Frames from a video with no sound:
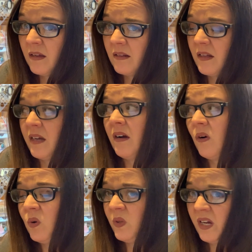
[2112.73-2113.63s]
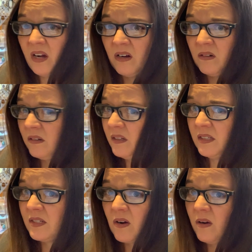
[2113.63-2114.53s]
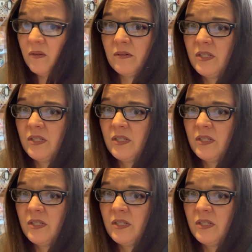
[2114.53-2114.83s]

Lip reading: Like, holy cow, it's grown